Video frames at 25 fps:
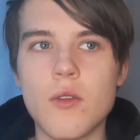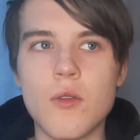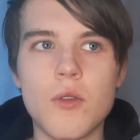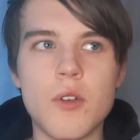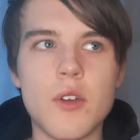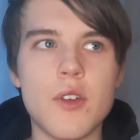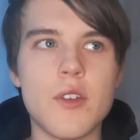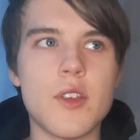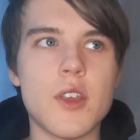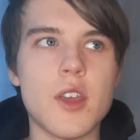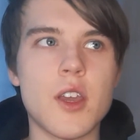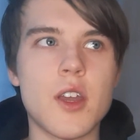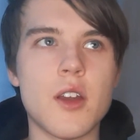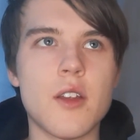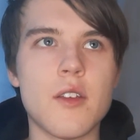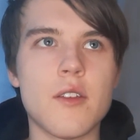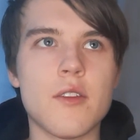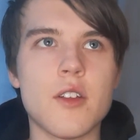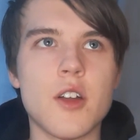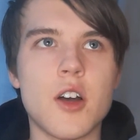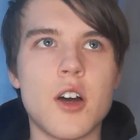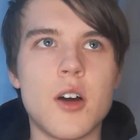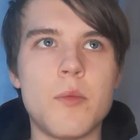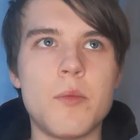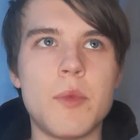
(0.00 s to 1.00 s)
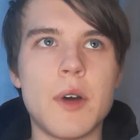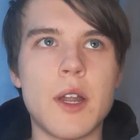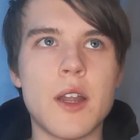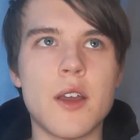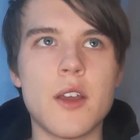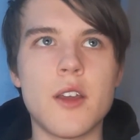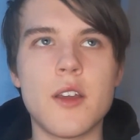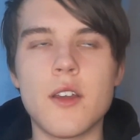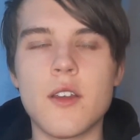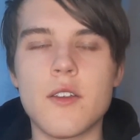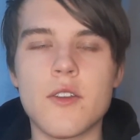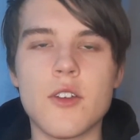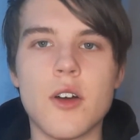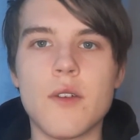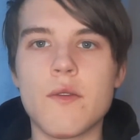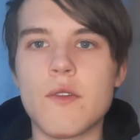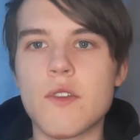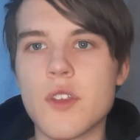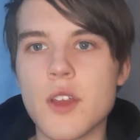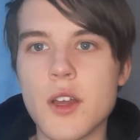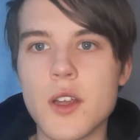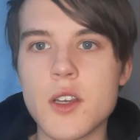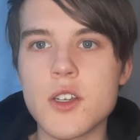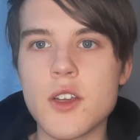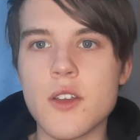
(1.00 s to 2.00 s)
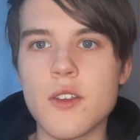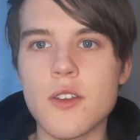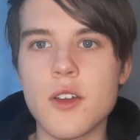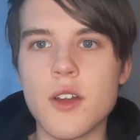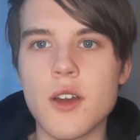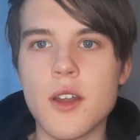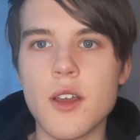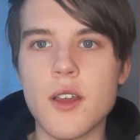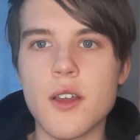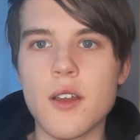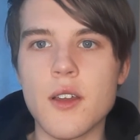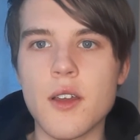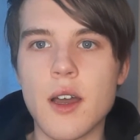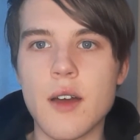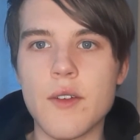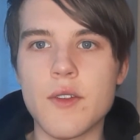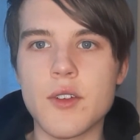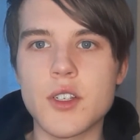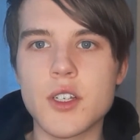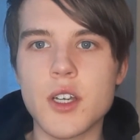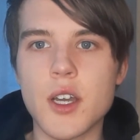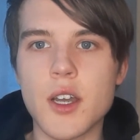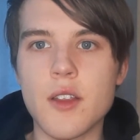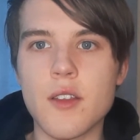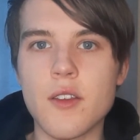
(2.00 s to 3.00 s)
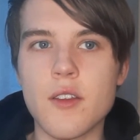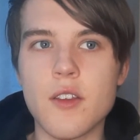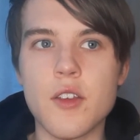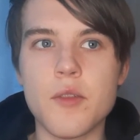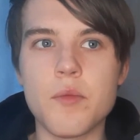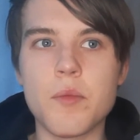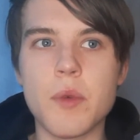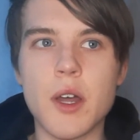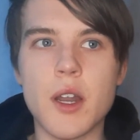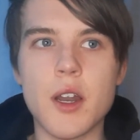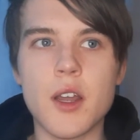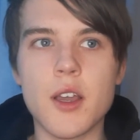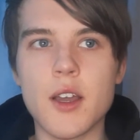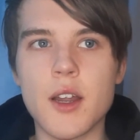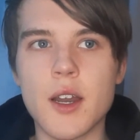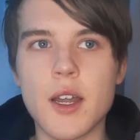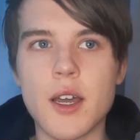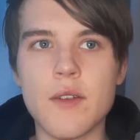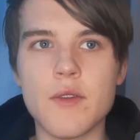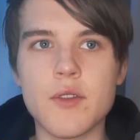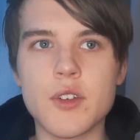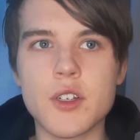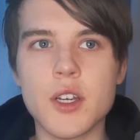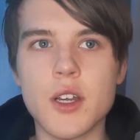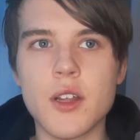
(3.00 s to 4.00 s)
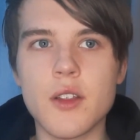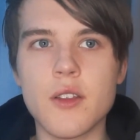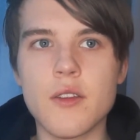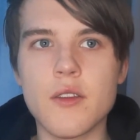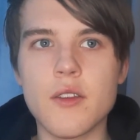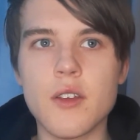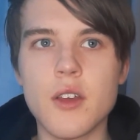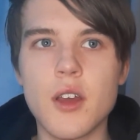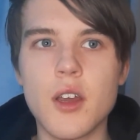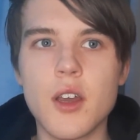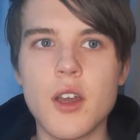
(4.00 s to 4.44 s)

is he going to start Bella? Is Ivan Sanchez going to have a chance? Is Bella going to have a chance?